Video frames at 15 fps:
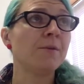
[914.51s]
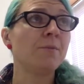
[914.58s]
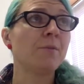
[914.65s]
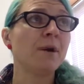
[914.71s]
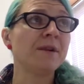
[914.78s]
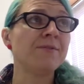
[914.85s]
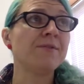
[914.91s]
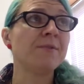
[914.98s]

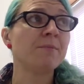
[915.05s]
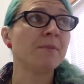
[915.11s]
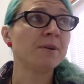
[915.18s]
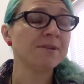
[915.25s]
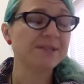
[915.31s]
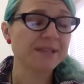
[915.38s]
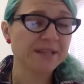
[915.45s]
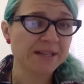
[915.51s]
one of the
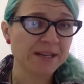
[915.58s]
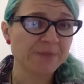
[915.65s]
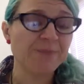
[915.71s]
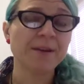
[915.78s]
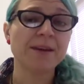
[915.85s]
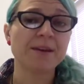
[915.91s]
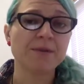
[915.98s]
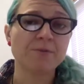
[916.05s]
most
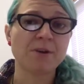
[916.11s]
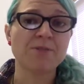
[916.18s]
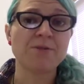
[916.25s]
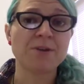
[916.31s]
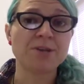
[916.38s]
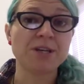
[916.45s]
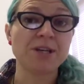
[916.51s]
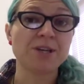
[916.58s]
significant
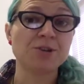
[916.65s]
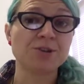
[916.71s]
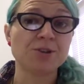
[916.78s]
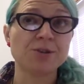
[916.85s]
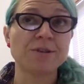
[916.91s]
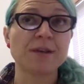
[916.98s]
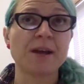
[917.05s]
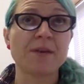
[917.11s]
refugee
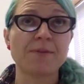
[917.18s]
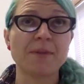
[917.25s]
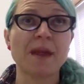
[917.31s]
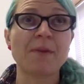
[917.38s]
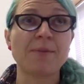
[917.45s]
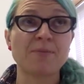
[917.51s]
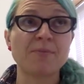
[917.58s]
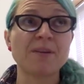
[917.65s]
issues at
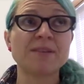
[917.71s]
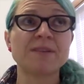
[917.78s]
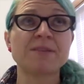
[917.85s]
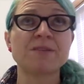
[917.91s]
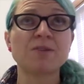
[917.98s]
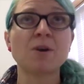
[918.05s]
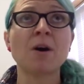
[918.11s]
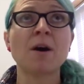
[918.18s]
the
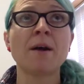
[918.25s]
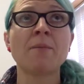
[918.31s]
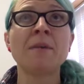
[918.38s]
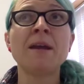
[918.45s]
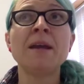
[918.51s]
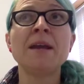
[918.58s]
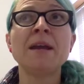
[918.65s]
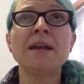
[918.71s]
present time
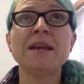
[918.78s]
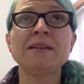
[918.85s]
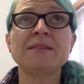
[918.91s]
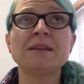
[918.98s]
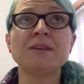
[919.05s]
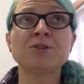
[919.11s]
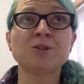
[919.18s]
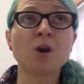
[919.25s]
is
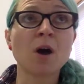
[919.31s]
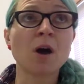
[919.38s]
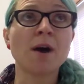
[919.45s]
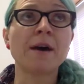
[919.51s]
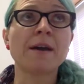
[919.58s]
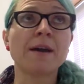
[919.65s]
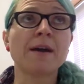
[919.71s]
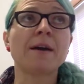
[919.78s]

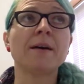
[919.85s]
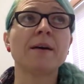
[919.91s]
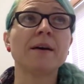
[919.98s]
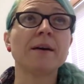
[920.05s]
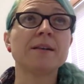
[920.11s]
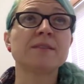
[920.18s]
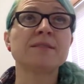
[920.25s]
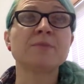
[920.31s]
entire
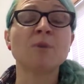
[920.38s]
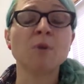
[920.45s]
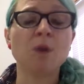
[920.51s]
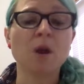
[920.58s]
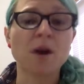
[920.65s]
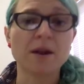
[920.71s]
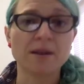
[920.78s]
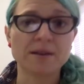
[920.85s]
small
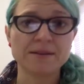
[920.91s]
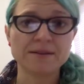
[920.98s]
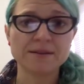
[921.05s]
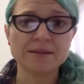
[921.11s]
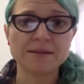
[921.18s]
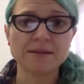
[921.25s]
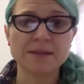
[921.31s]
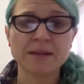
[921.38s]

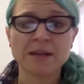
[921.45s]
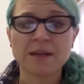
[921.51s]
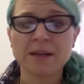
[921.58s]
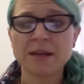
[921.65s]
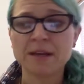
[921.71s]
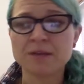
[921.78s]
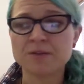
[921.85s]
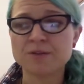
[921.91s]
islands
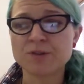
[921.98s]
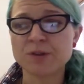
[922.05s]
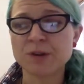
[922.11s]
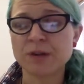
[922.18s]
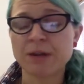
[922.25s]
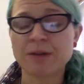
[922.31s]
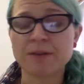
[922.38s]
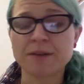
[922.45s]
in
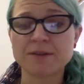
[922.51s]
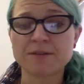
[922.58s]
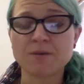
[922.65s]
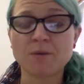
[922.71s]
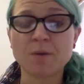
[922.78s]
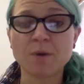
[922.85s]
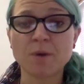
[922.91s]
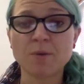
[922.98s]
certain areas of
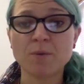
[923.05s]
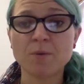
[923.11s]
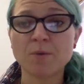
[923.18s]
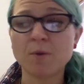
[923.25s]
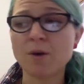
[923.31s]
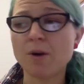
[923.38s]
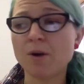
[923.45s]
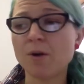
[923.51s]
the
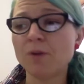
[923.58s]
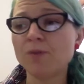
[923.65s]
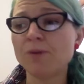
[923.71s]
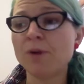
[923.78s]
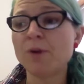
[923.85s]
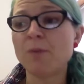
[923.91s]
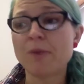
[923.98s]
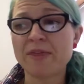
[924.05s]
world
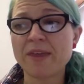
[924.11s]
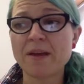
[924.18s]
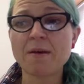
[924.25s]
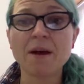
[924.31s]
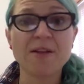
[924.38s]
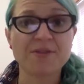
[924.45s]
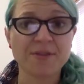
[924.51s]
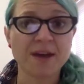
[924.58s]
where there
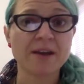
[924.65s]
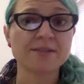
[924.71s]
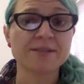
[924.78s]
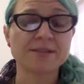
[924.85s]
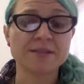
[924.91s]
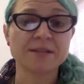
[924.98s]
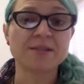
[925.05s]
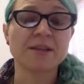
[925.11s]
are
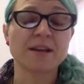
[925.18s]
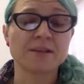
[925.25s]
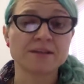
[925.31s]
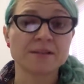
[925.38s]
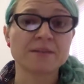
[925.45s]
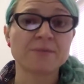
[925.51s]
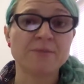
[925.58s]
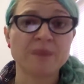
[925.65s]
thousands and
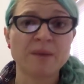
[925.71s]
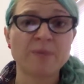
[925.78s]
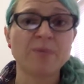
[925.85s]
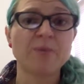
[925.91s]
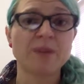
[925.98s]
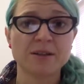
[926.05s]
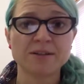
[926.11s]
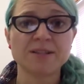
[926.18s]
thousands of people
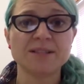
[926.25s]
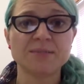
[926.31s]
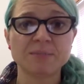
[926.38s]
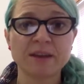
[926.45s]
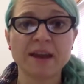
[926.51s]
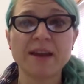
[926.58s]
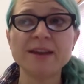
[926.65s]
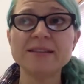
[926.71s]
that are
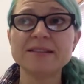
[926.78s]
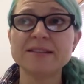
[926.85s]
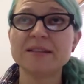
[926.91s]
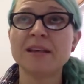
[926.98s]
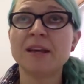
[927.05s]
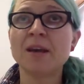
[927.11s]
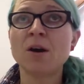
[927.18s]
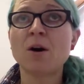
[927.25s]

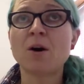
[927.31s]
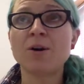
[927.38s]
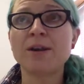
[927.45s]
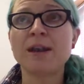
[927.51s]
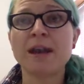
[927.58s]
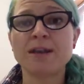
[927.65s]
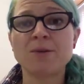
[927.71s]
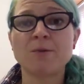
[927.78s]
displaced on
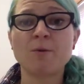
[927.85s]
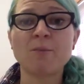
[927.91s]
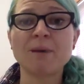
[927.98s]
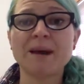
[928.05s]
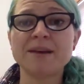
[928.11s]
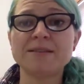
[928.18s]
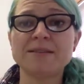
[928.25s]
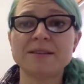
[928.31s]
an annual
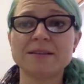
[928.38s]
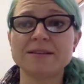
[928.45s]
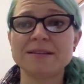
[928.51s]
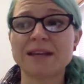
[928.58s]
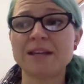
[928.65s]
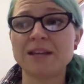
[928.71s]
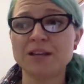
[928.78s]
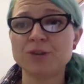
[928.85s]
basis.
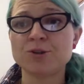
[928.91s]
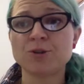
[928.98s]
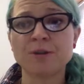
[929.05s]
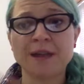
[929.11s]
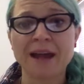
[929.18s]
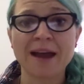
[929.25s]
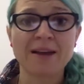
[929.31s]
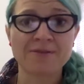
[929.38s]
They
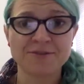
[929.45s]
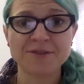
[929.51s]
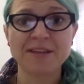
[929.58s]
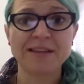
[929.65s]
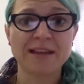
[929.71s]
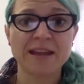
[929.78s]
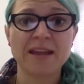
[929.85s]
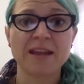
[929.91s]
literally have to
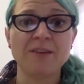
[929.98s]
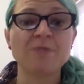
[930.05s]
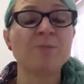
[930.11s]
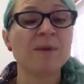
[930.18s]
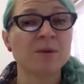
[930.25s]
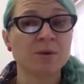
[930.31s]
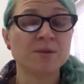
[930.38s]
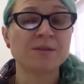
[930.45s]
leave
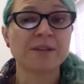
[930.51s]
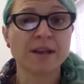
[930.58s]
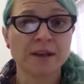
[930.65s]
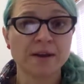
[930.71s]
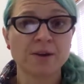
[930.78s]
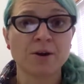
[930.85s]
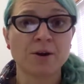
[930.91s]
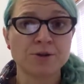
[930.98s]
because they
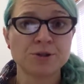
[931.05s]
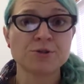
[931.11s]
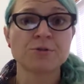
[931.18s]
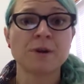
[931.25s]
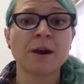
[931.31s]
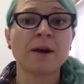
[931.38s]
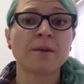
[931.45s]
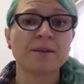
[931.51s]
are going to
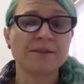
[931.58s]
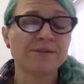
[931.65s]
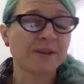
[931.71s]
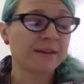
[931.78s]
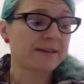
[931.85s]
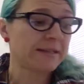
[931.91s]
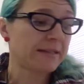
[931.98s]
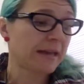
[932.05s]
drown if
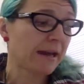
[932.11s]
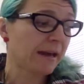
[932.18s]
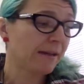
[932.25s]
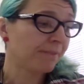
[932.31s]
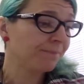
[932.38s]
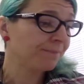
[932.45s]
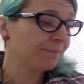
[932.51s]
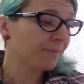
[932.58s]
they
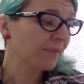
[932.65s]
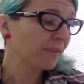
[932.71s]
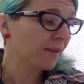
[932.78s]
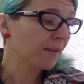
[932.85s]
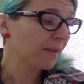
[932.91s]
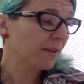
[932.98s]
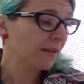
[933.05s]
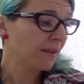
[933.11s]
stay,
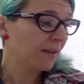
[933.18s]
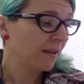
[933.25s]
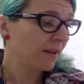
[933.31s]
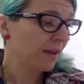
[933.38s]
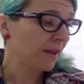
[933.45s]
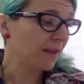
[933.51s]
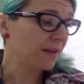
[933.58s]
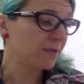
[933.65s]

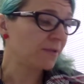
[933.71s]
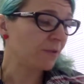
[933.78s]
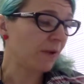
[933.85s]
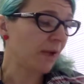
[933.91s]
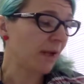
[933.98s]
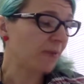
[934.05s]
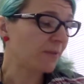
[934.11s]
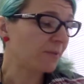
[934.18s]
and it's not
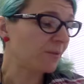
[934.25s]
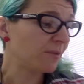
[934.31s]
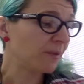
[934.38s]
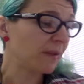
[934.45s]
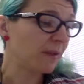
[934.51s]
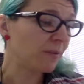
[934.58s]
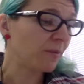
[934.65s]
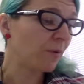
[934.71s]
habitable
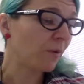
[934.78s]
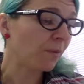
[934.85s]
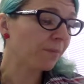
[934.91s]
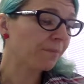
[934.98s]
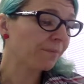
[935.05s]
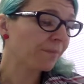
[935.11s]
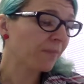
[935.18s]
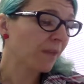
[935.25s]
anymore.
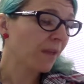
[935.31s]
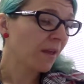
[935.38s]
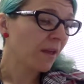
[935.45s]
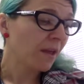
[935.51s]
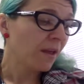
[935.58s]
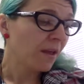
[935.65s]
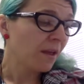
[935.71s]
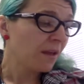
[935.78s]

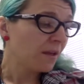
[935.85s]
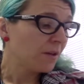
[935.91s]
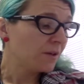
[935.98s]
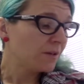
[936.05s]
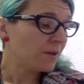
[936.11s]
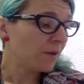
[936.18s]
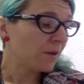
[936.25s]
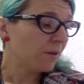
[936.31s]

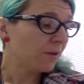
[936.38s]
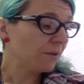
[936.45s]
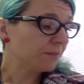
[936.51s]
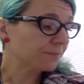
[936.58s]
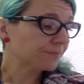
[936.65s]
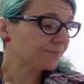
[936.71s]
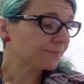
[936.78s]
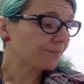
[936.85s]
So
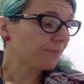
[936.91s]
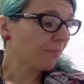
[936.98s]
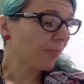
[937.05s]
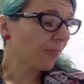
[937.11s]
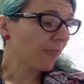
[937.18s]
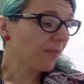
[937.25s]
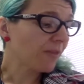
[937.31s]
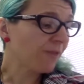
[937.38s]

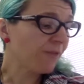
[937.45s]
the